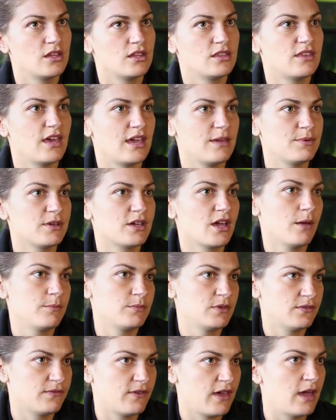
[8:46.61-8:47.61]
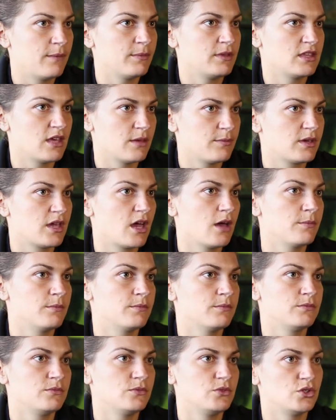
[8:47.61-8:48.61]
they become your family, they
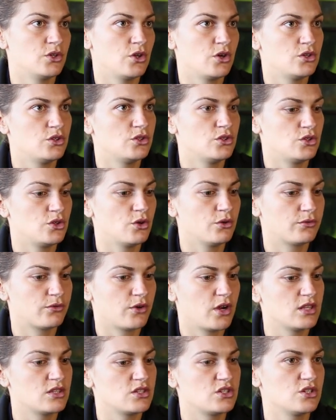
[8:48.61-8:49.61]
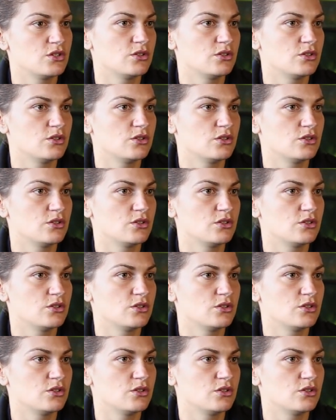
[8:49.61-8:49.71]
become your friends.